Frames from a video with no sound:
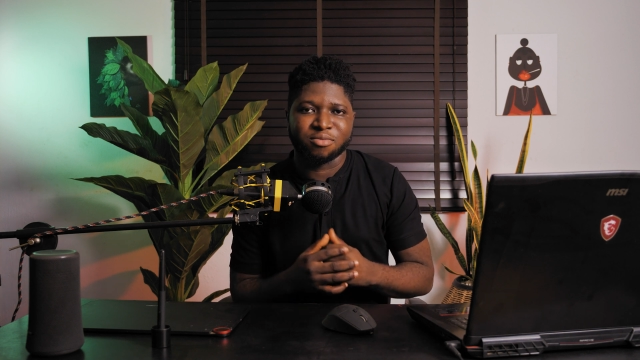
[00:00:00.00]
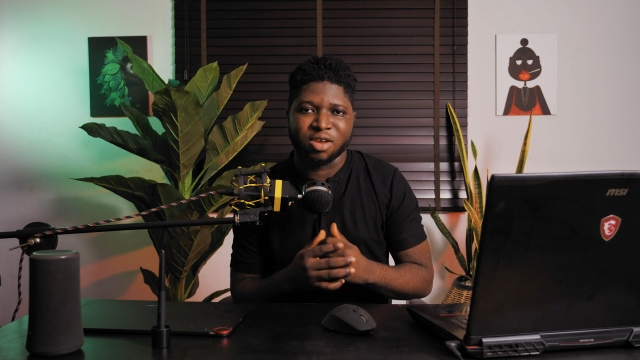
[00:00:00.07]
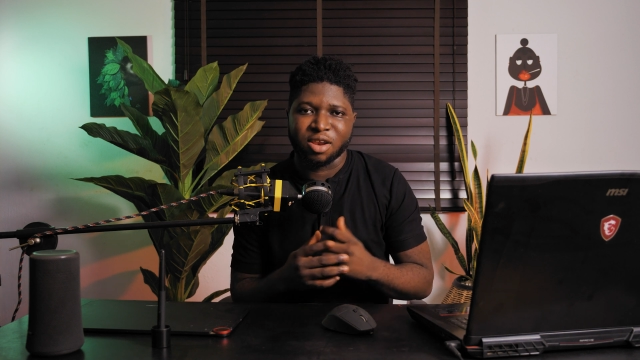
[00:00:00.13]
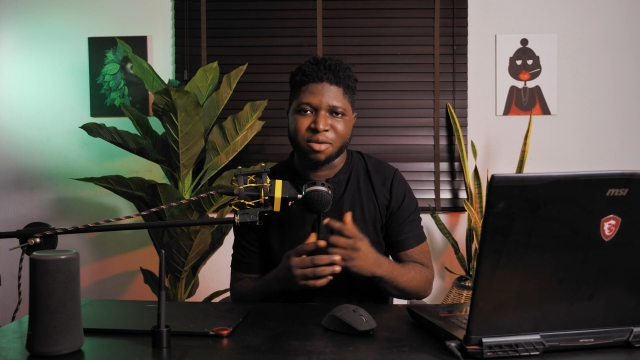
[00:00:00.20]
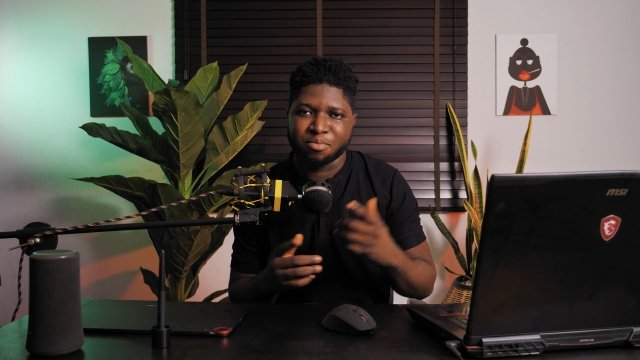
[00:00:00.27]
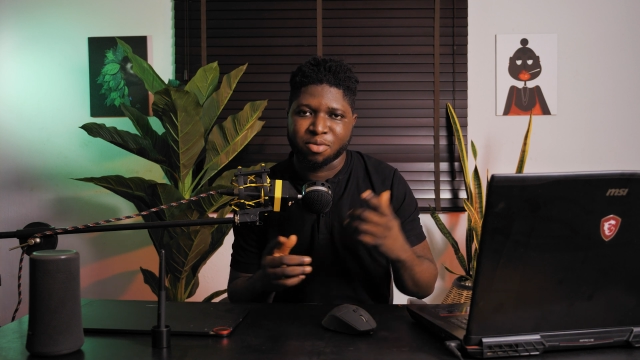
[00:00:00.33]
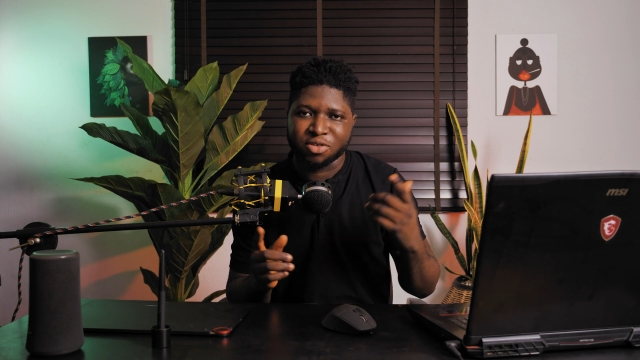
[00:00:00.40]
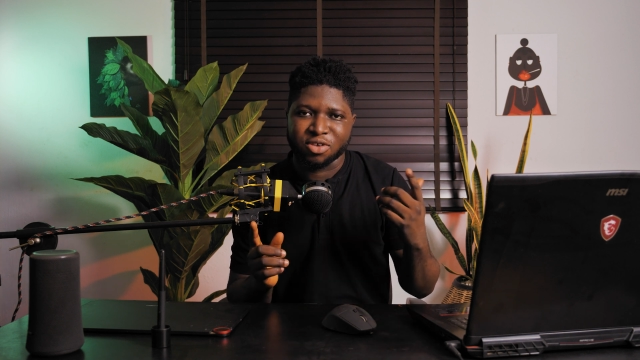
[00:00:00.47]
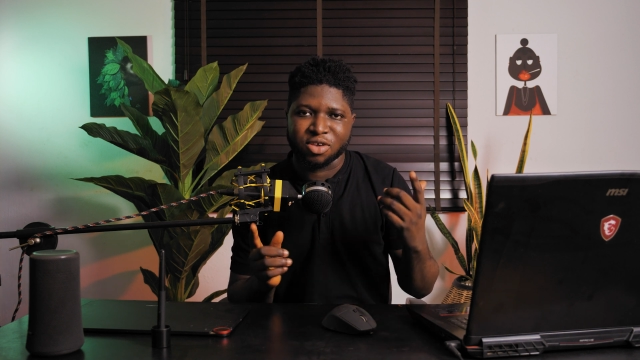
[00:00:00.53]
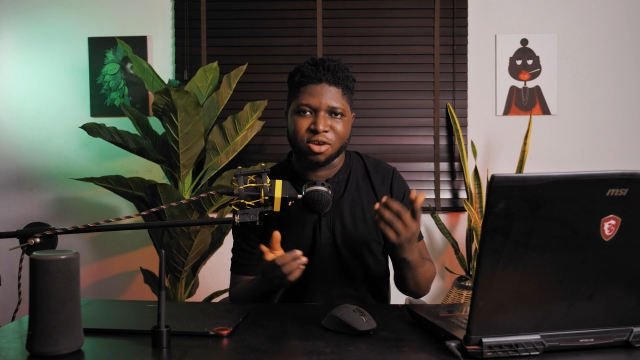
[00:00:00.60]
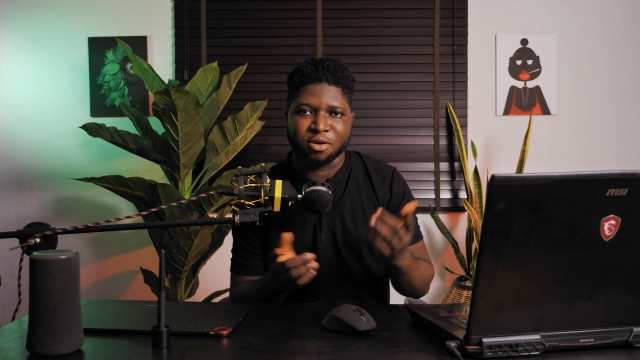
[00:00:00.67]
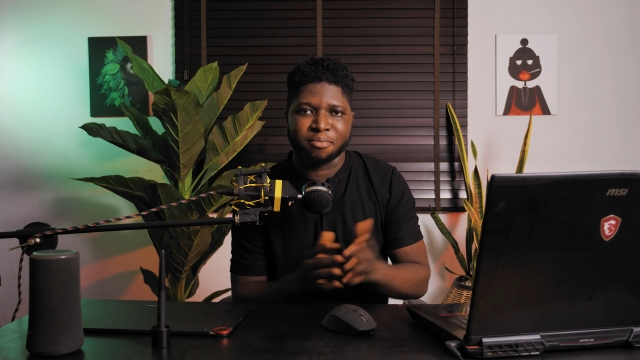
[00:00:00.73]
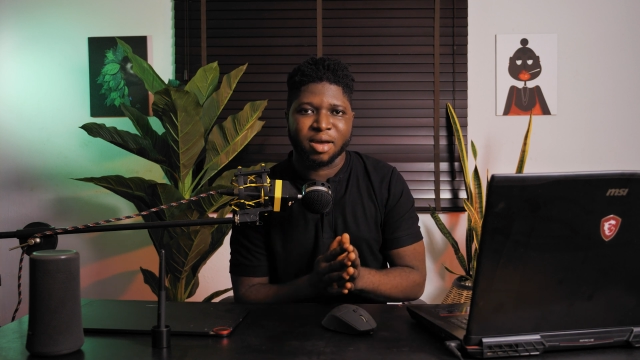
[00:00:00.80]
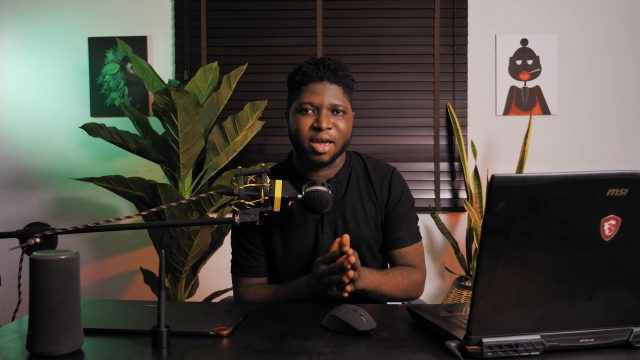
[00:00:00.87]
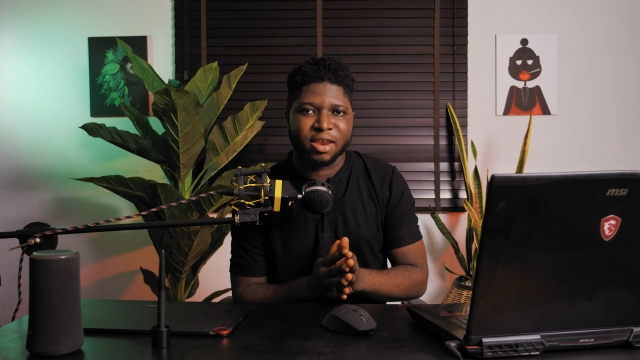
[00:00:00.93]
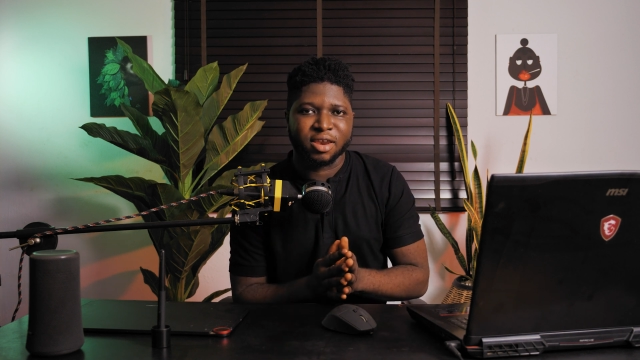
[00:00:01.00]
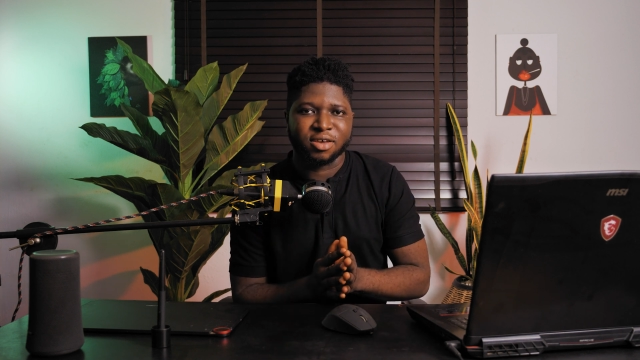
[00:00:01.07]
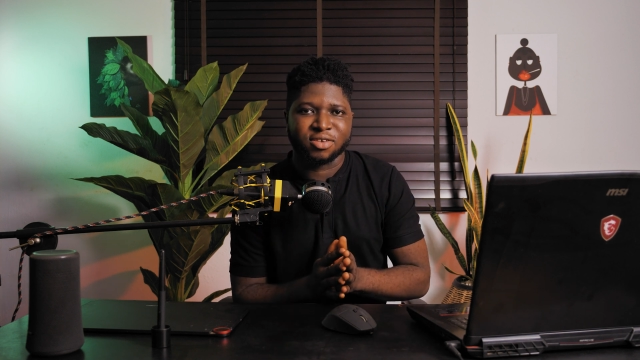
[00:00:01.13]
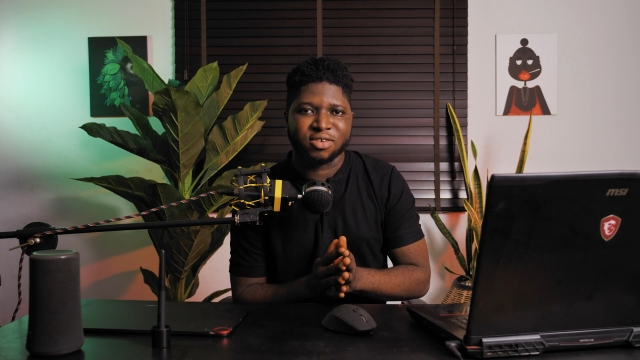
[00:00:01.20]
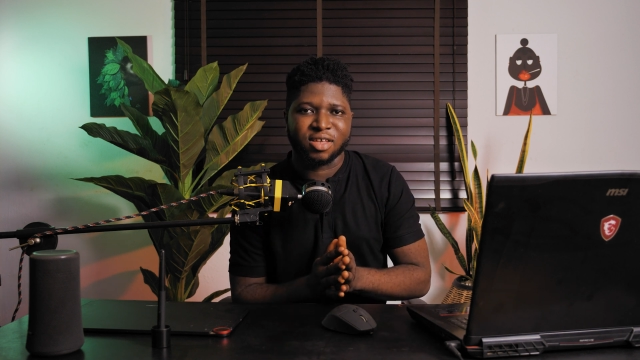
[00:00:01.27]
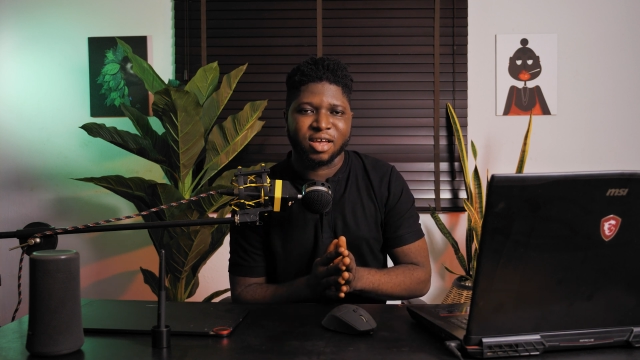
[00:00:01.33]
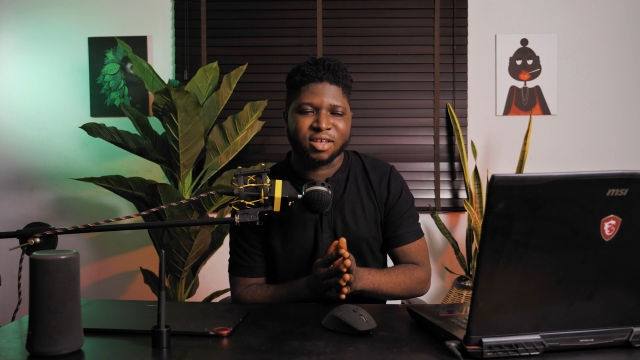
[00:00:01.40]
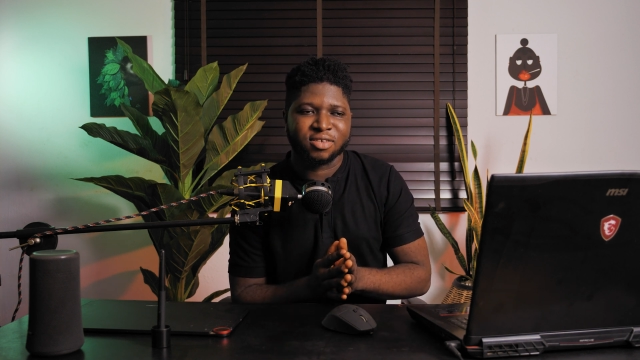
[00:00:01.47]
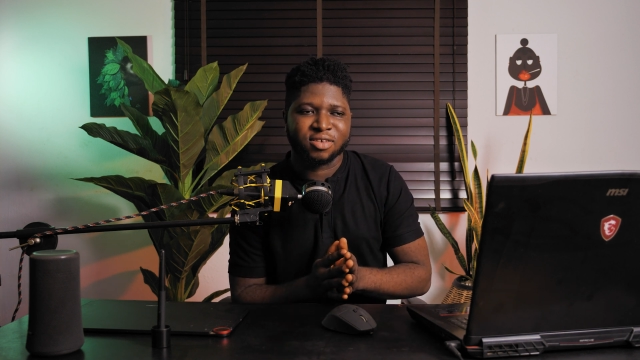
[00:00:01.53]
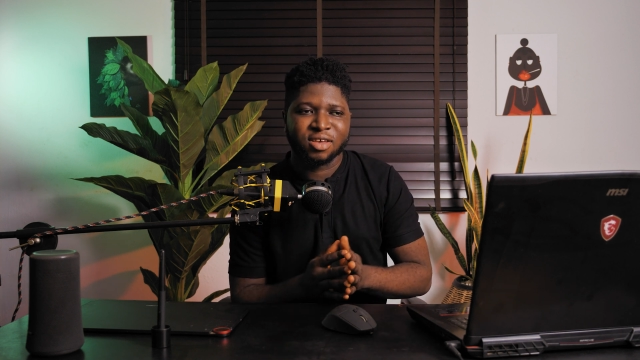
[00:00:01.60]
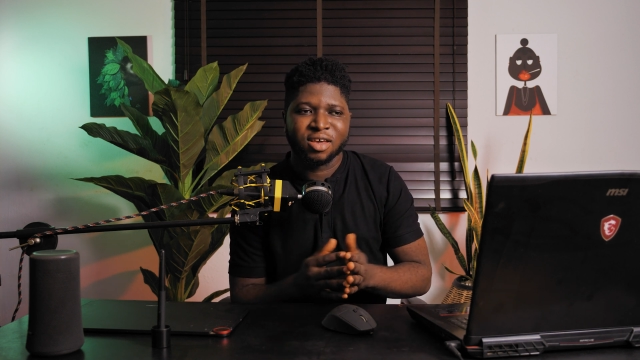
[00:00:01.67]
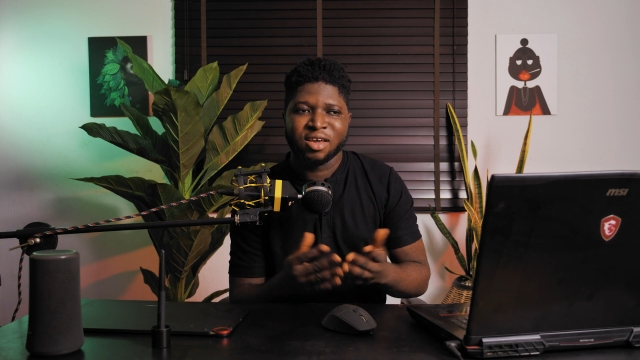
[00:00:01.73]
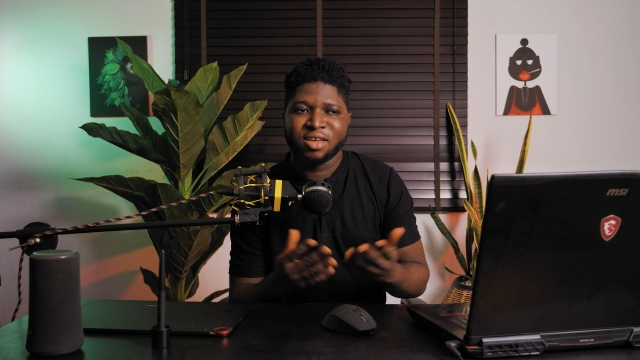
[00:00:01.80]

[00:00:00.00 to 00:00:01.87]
really put in your mind is that